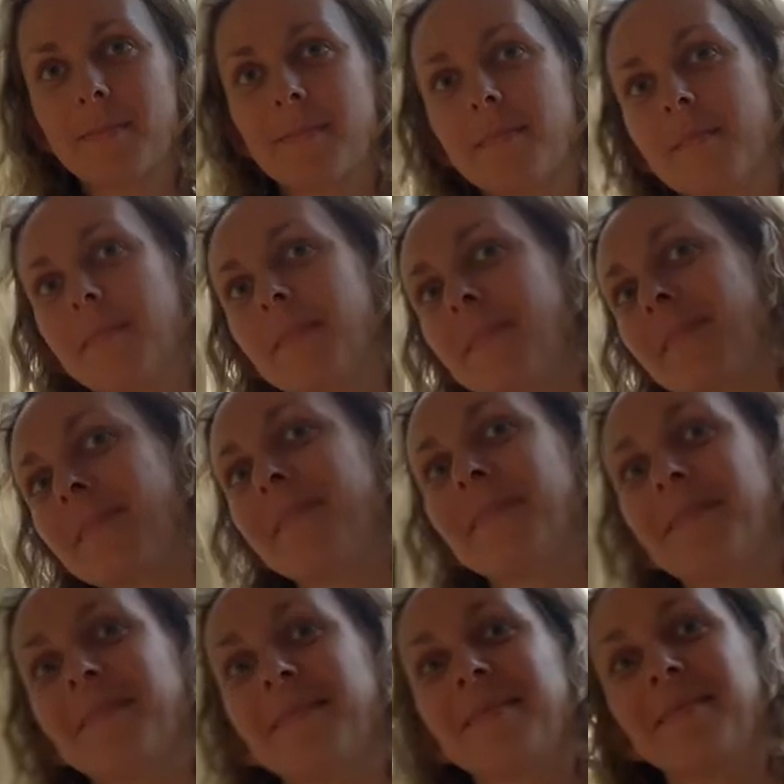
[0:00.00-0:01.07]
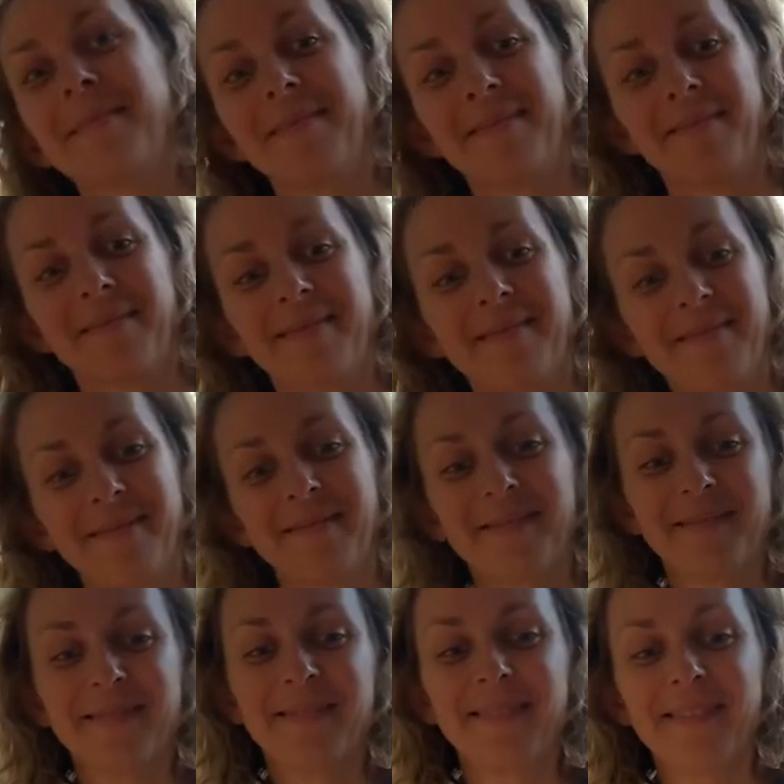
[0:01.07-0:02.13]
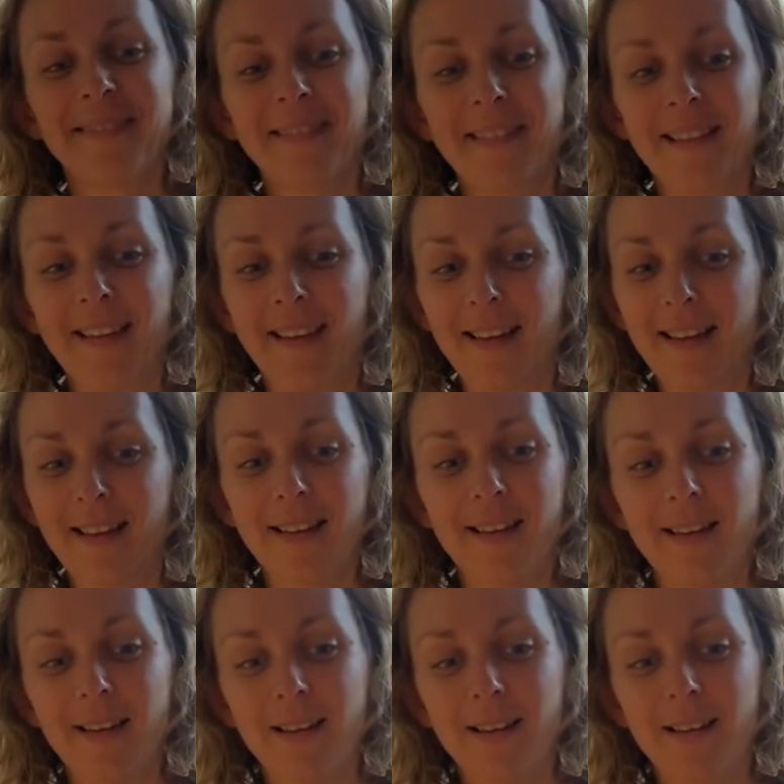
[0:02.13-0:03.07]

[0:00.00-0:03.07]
I loved what you said before about you wanted it to be